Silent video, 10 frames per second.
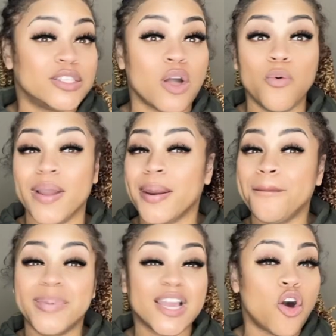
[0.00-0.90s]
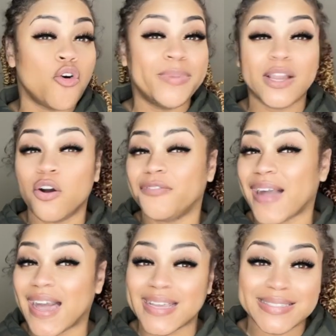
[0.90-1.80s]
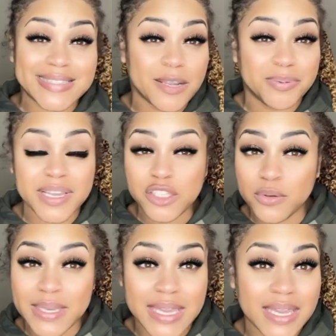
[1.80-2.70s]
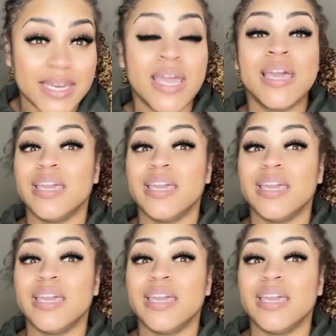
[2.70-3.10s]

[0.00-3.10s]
Don't wear them big old, big old five highs that they're putting you in.